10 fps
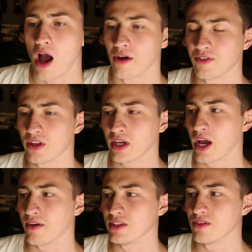I feel like
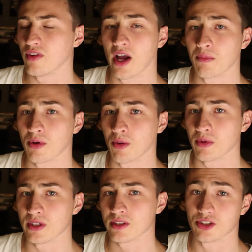I have a divine
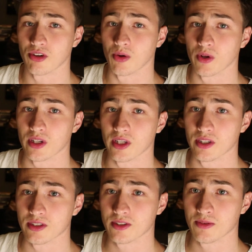purpose, just don't know what it
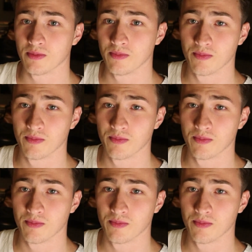is.